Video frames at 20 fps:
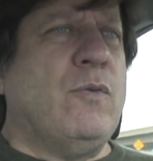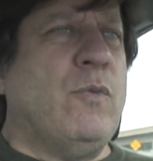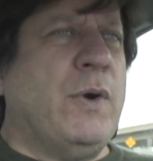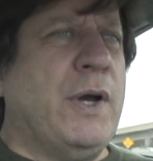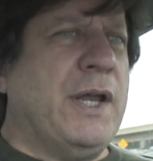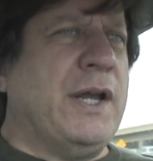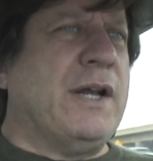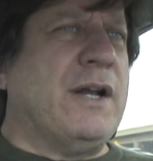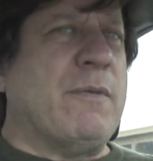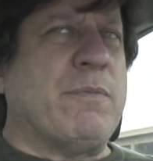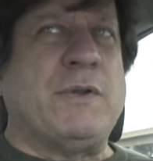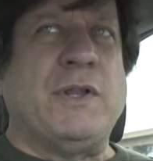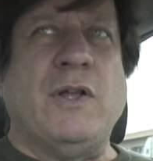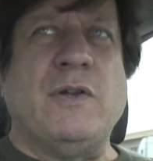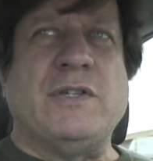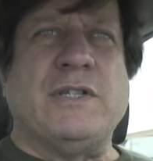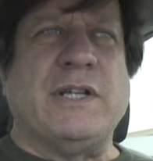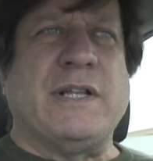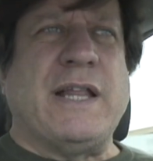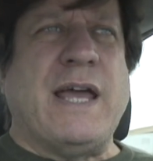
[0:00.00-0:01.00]
we ended up
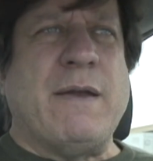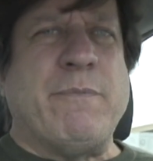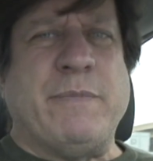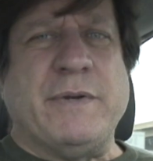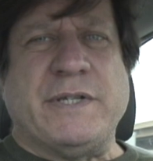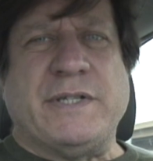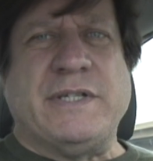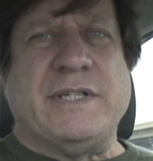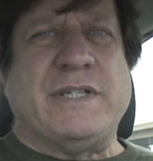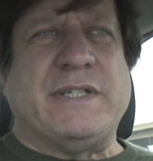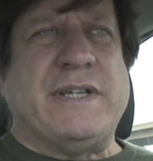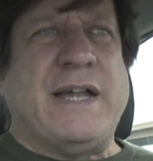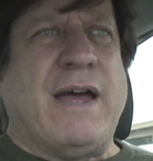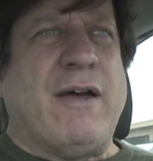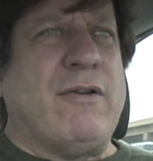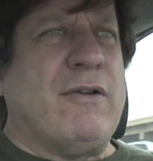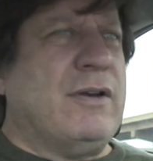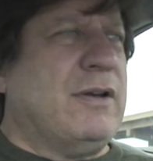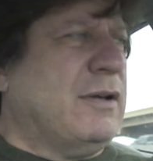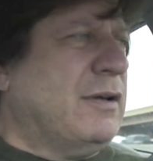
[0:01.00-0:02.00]
closing that business
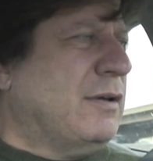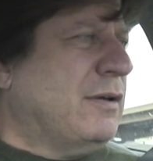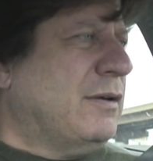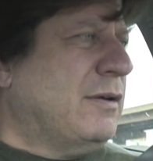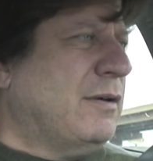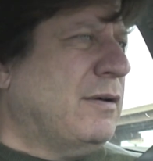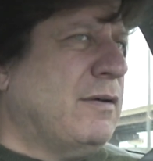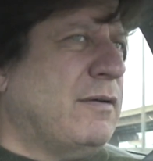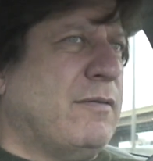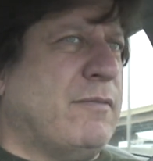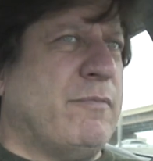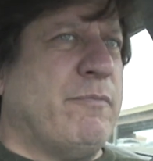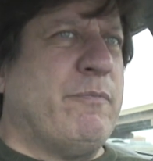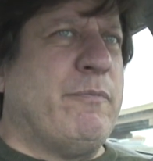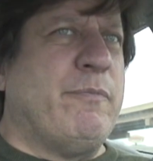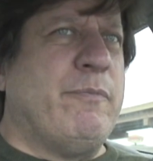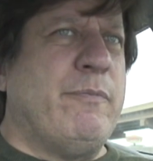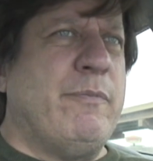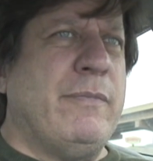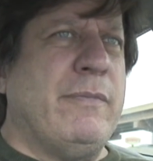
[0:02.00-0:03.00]

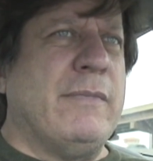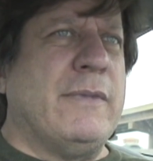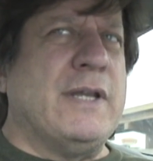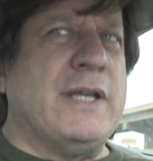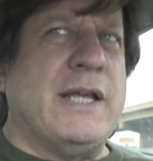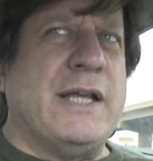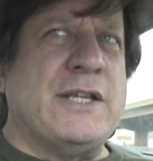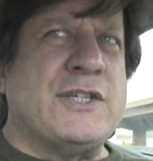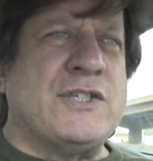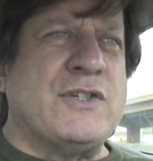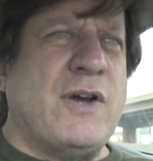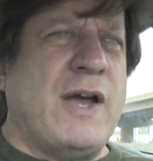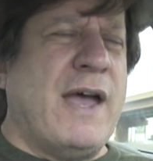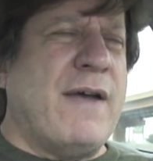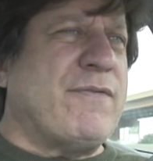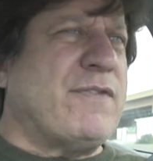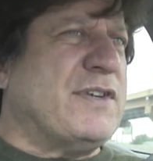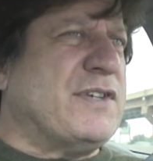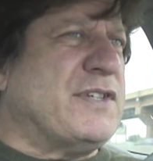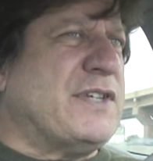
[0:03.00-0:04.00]
down. So I
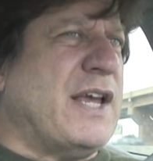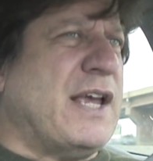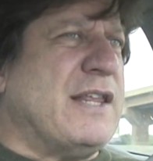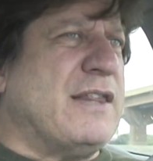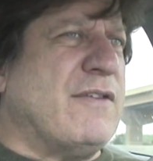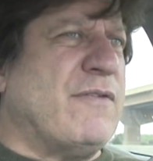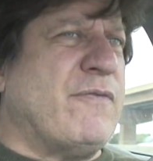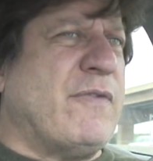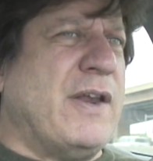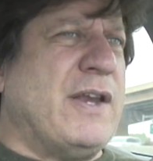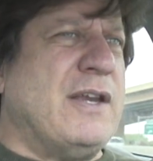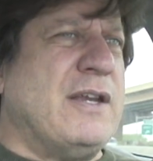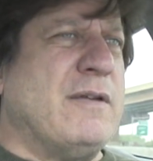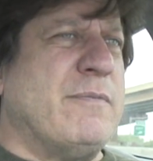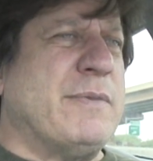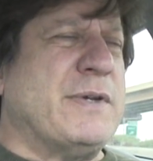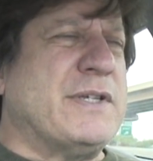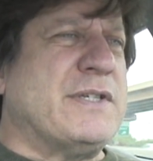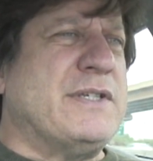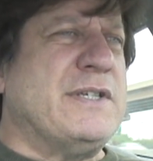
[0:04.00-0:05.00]
have to say, the
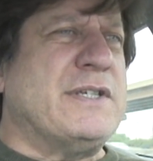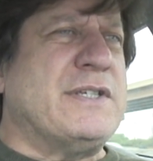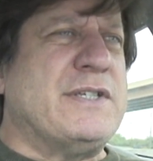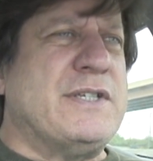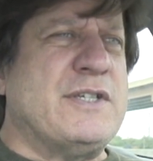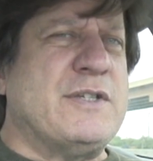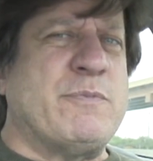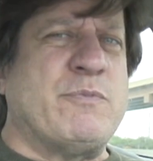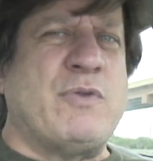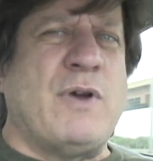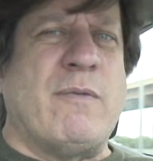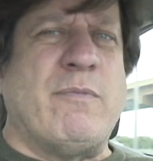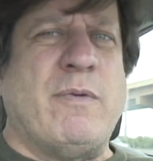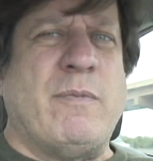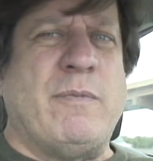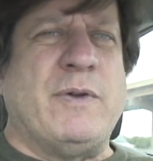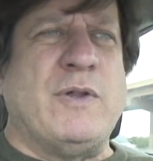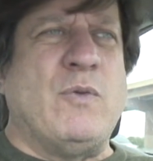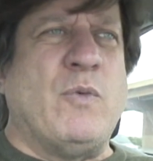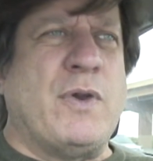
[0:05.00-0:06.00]
vending business is
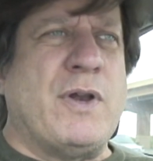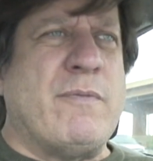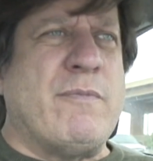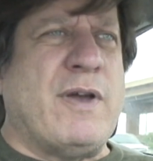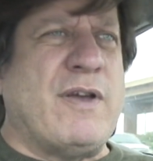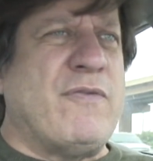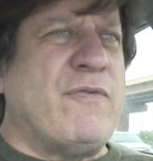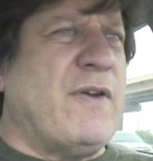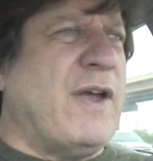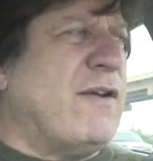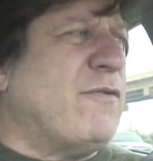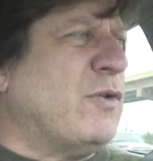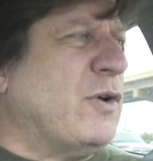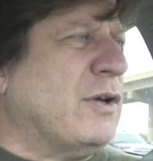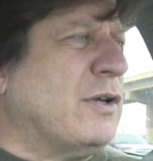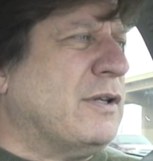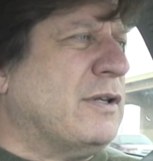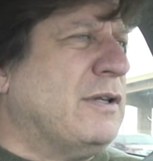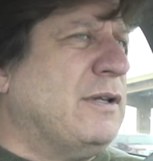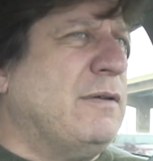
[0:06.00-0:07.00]
probably one of my
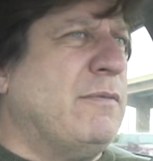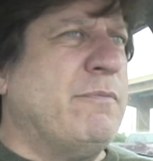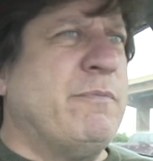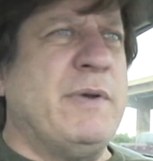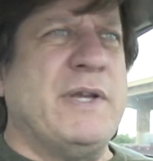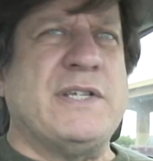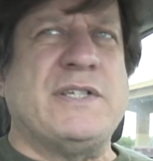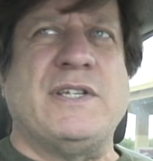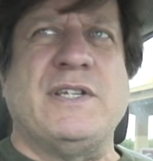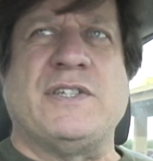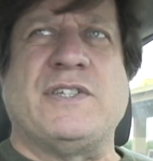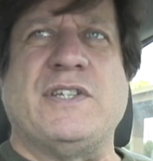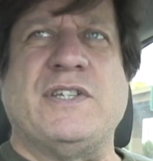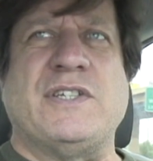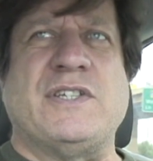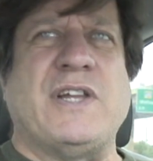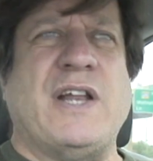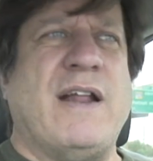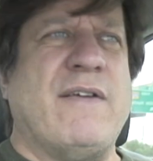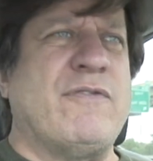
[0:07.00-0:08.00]
favorite
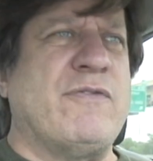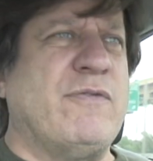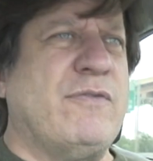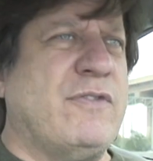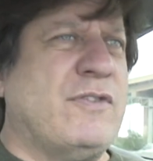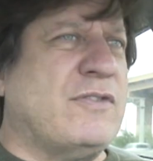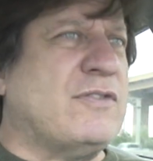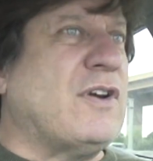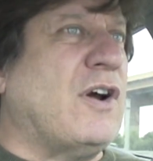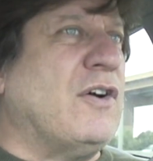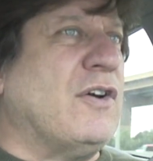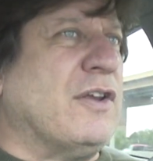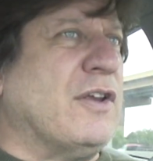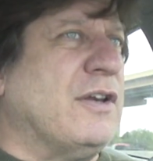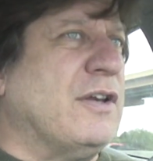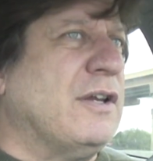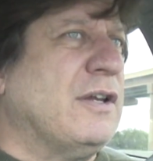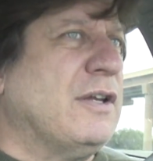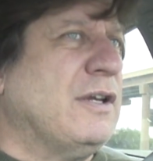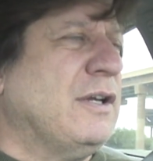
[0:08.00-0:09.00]
businesses that I've started.